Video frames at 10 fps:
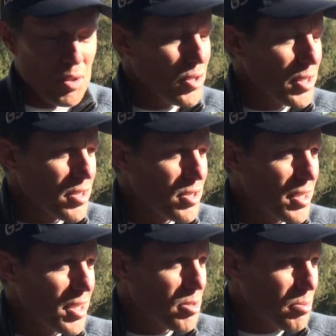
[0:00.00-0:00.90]
Absolutely, it's
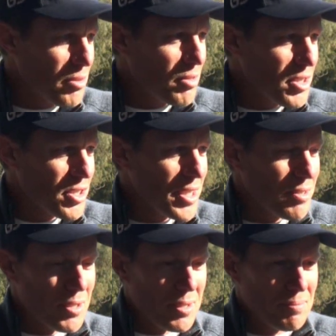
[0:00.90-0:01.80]
a, uh, it's a privilege.
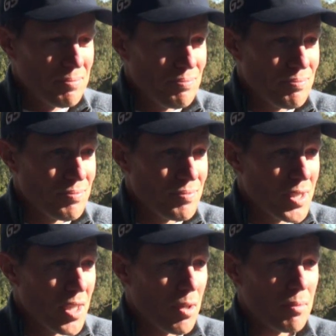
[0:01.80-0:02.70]
Yeah, um,
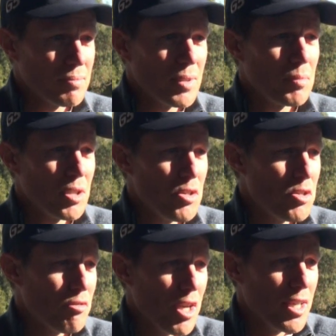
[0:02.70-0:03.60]
you know, I'm, I'm a
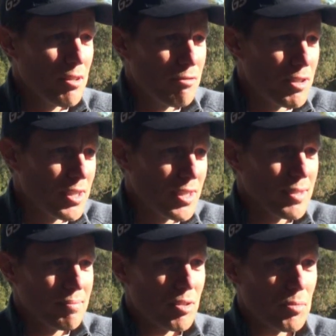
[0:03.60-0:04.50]
huge fan of
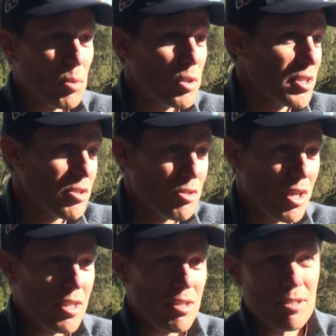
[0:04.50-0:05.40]
uh, sport in
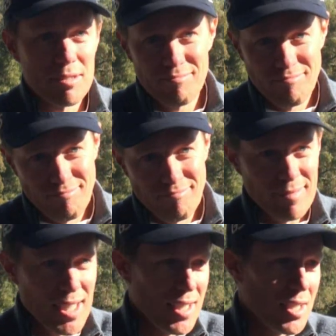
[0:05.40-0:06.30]
Australia and
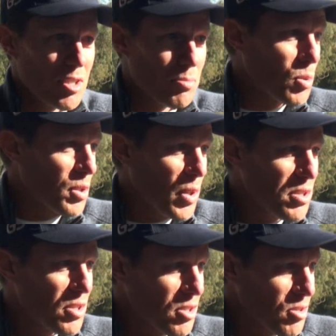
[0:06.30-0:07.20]
sport in
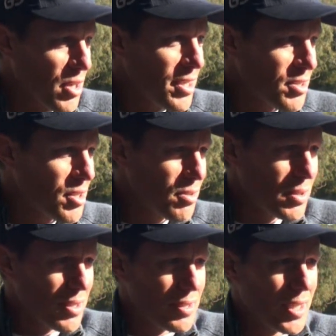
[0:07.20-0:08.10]
Western Australia.
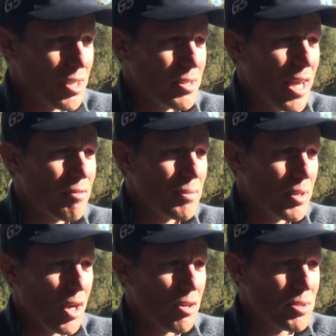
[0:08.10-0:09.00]
So uh, you know, to have it in
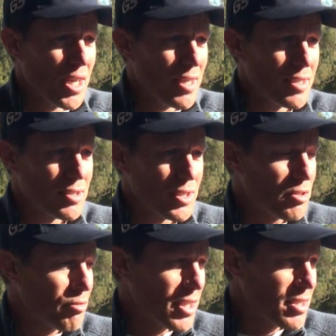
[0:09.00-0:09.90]
my hometown is,
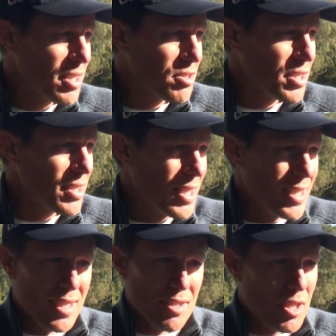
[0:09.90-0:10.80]
is fantastic.
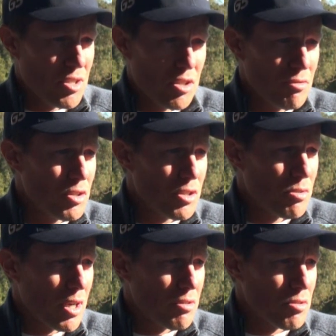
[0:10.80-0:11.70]
Such a
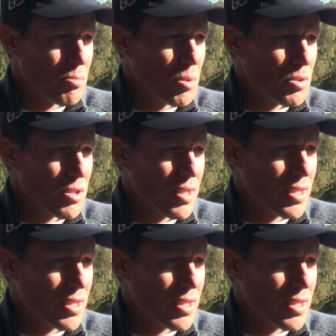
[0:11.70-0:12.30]
diverse range of sports.